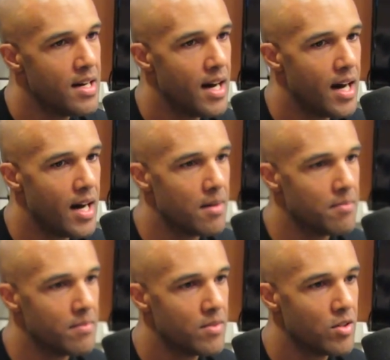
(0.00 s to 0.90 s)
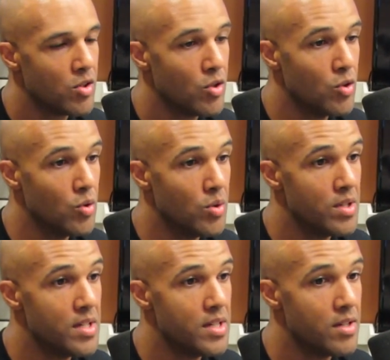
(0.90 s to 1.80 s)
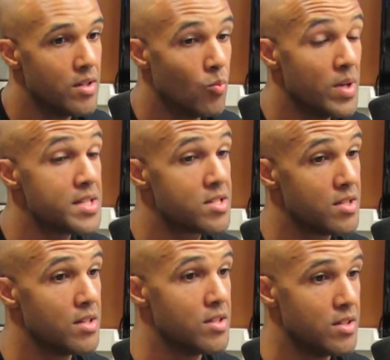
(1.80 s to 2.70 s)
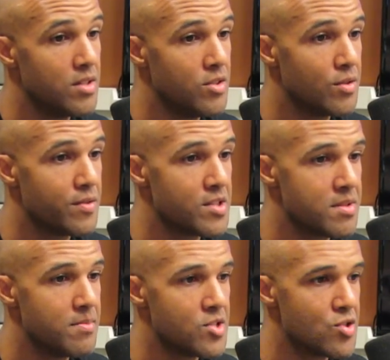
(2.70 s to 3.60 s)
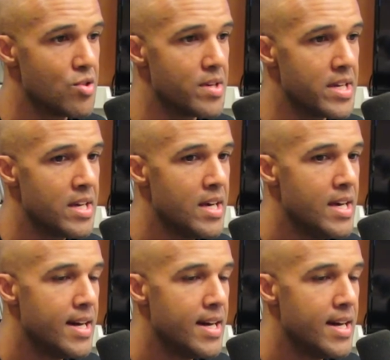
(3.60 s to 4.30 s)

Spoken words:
who went to University of Missouri.